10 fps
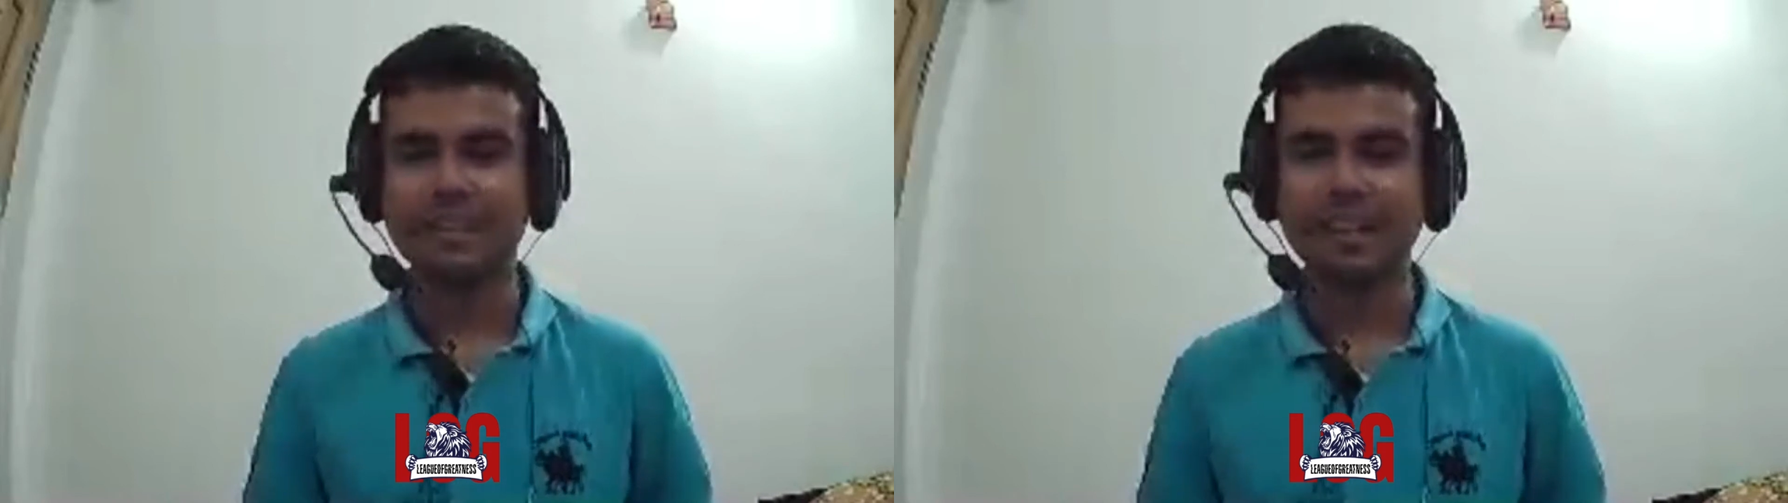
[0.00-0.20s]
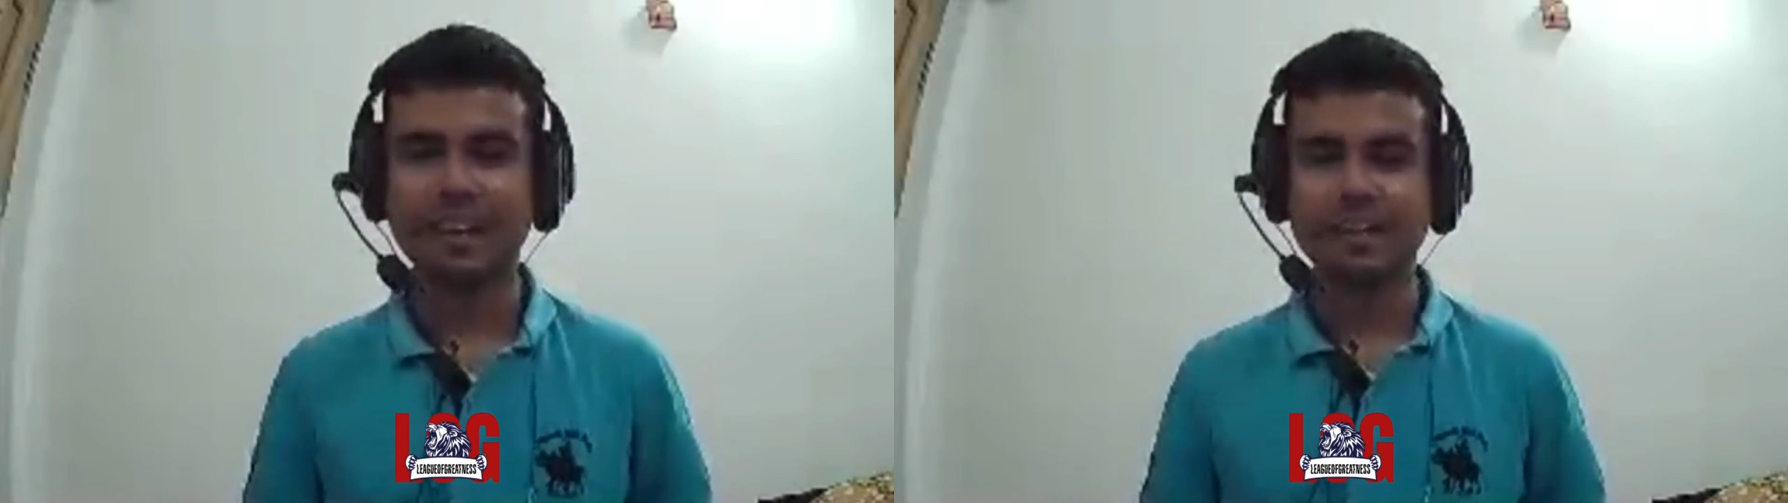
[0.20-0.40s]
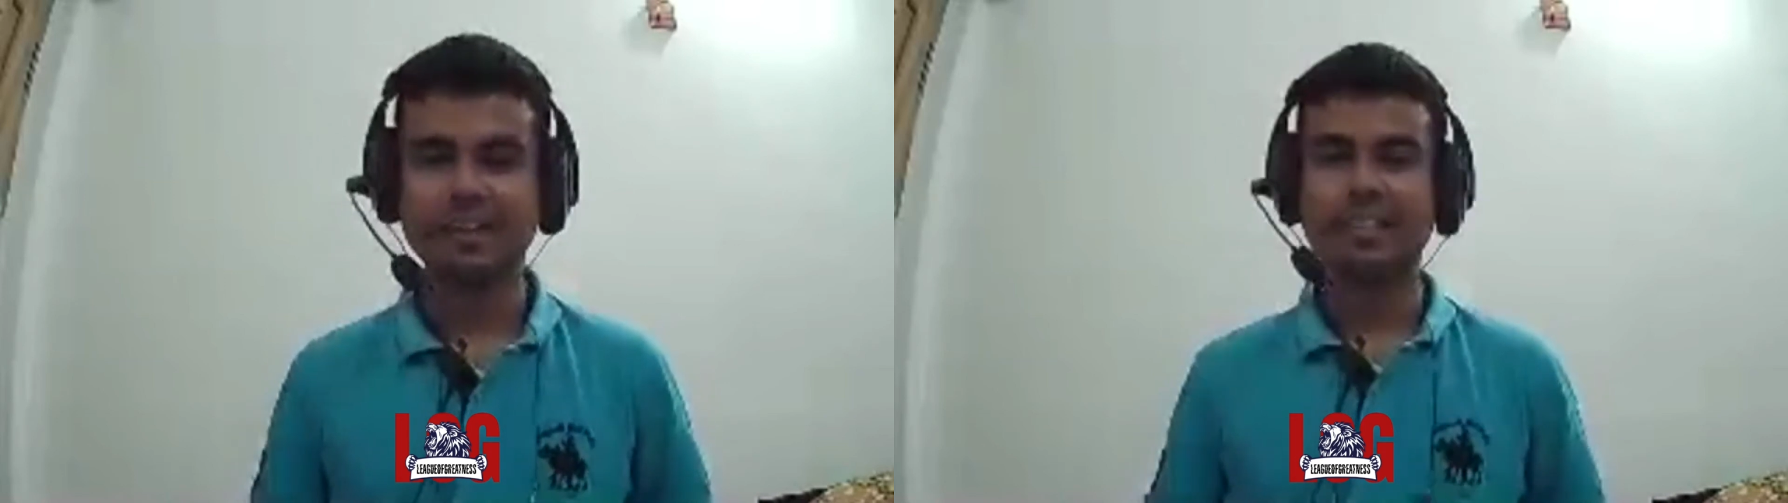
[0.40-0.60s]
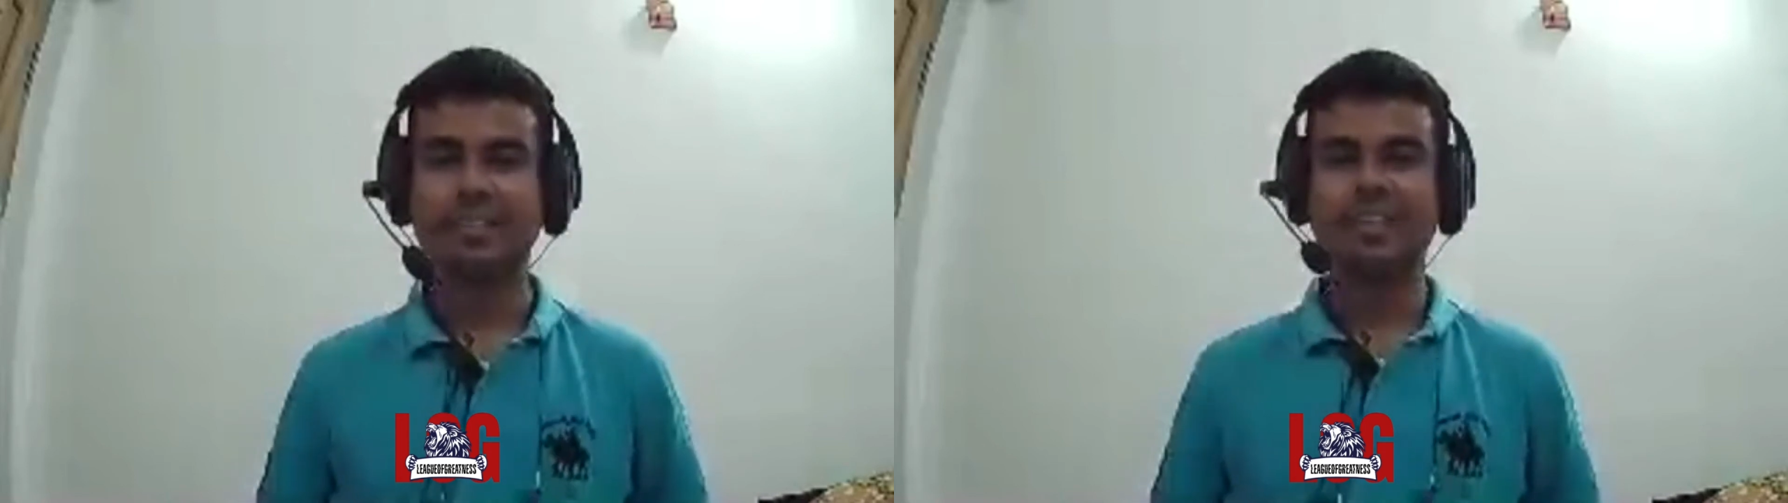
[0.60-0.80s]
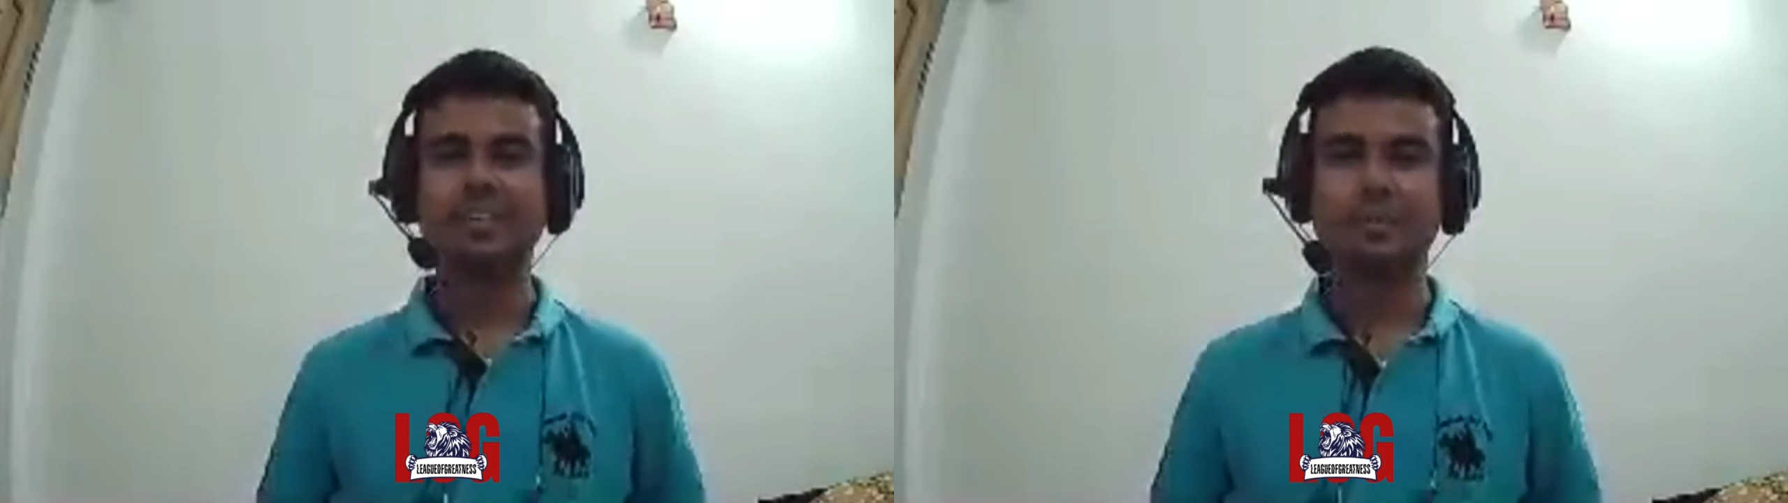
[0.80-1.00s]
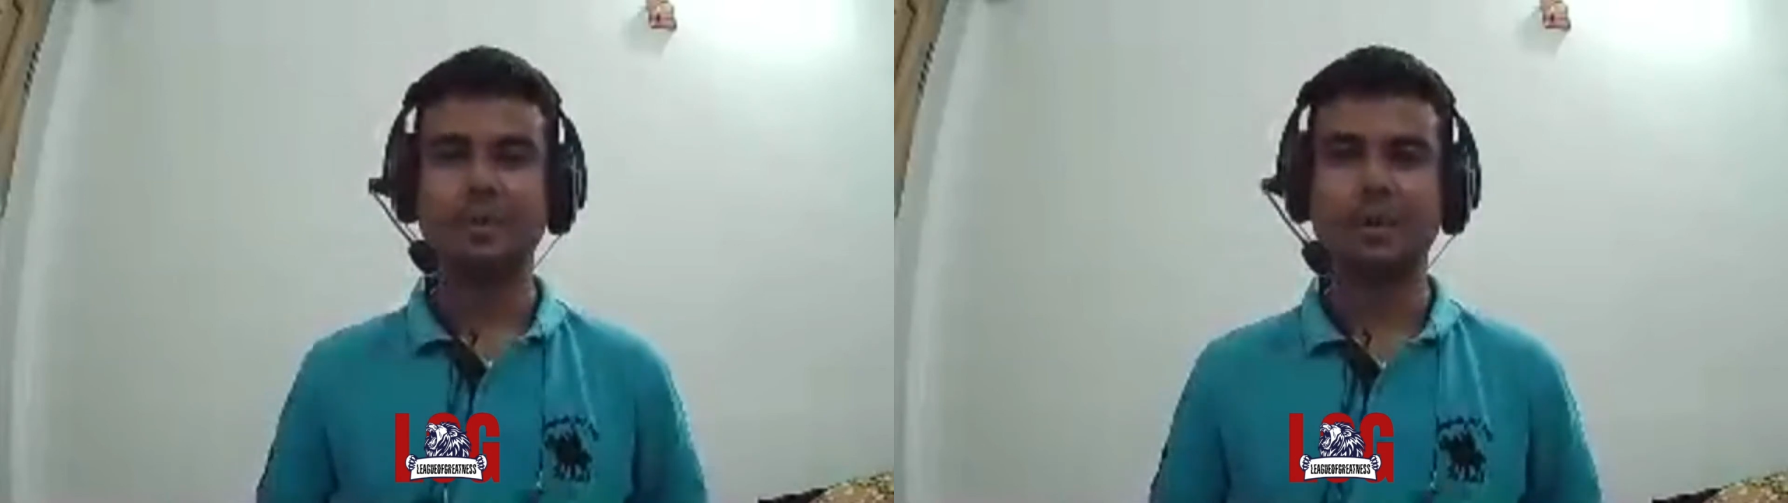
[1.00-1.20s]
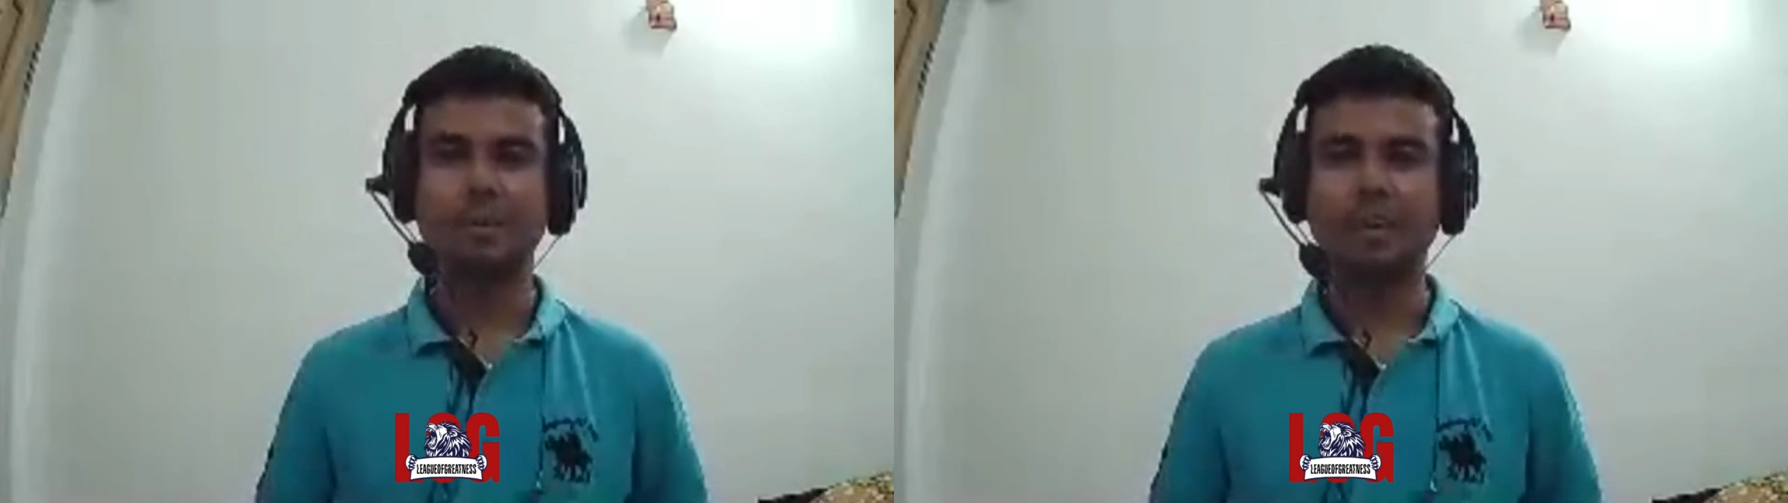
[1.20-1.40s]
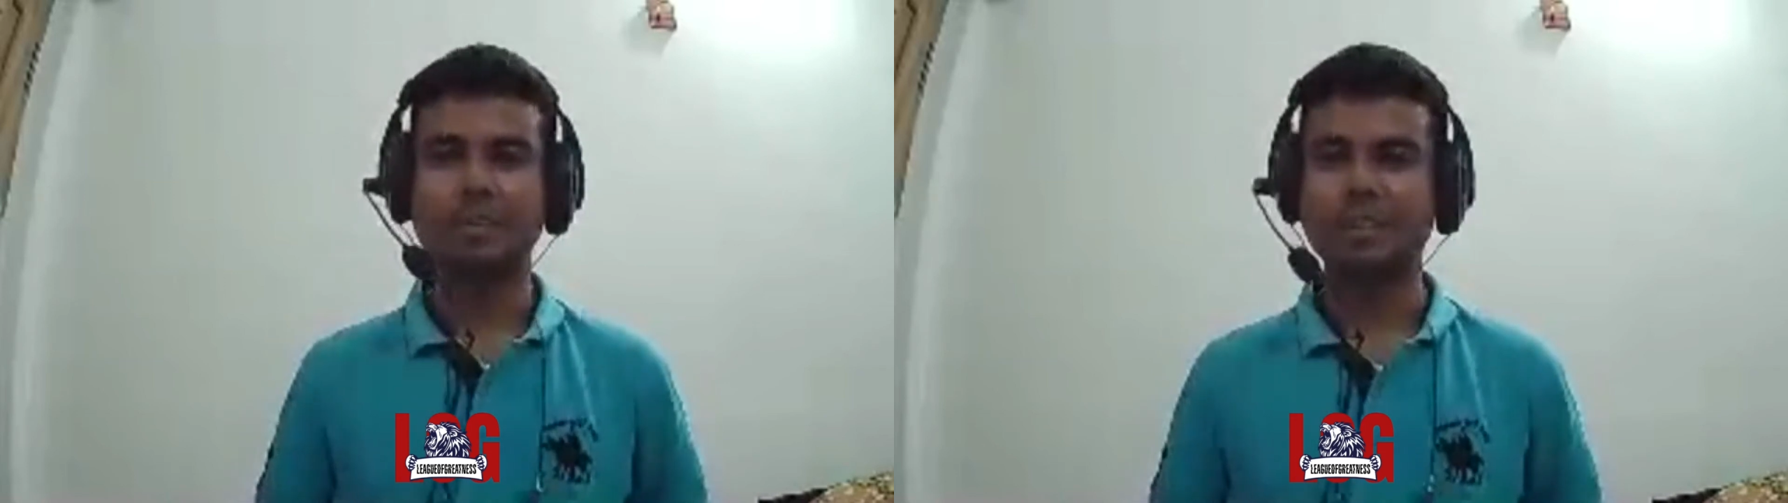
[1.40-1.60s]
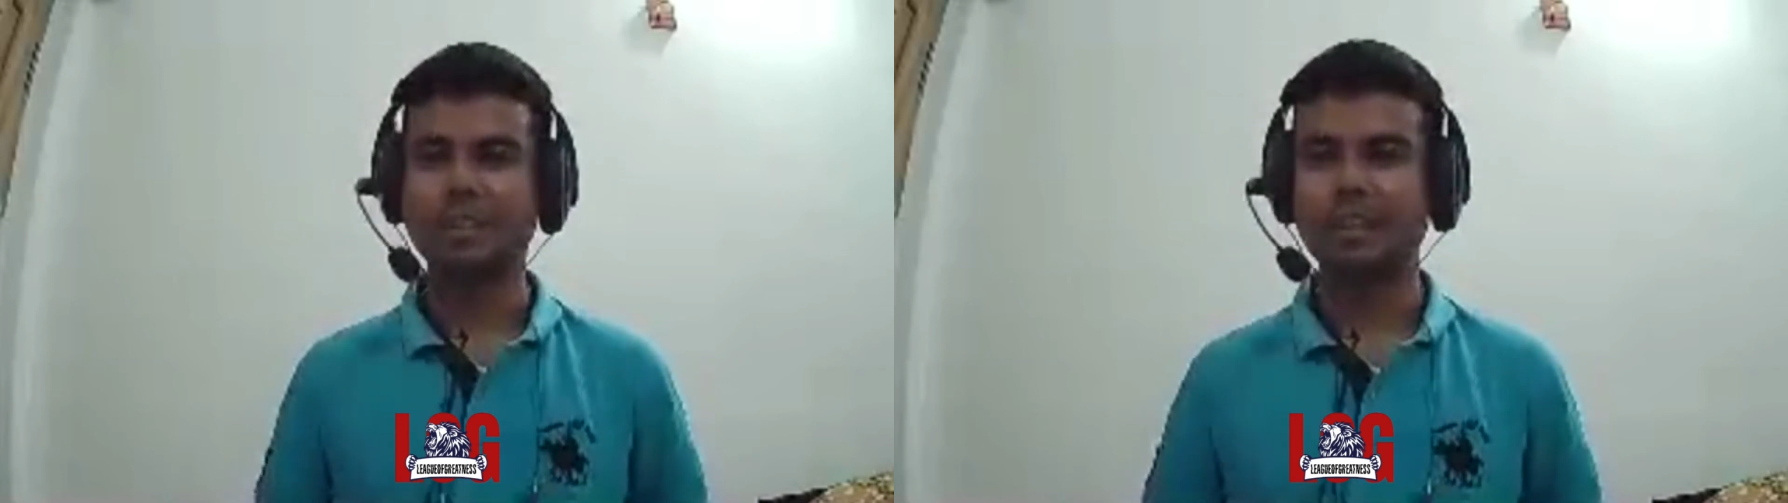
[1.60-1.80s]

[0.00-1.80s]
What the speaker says: that's really amazing.